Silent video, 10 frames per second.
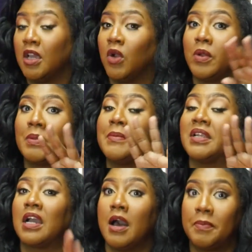we're blaming
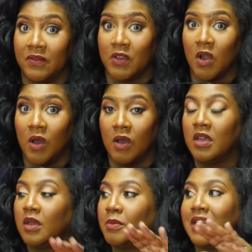a couple of y'all
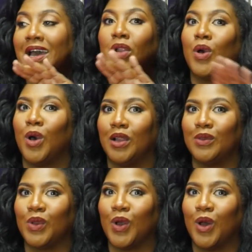but not all
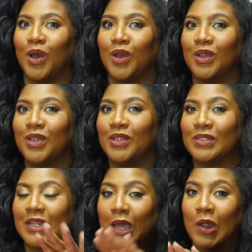of y'all
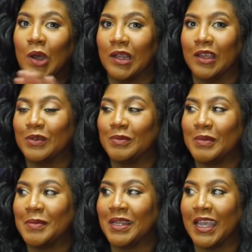not all of them
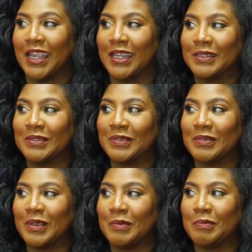maybe like
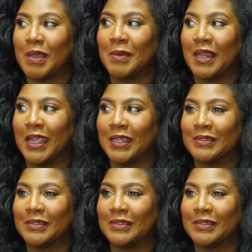maybe like